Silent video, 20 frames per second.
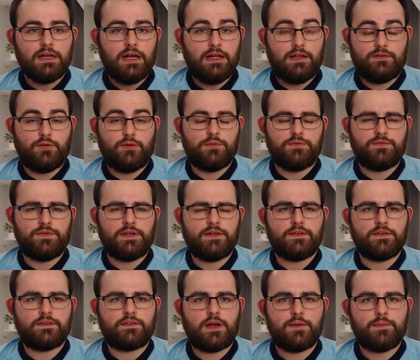not be funny at
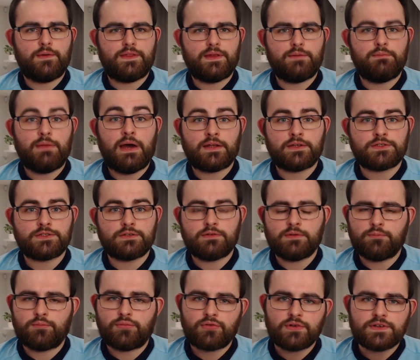the time, had their manager
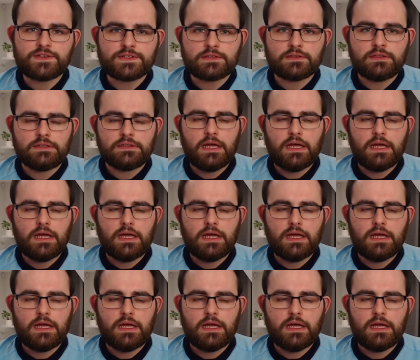in prison,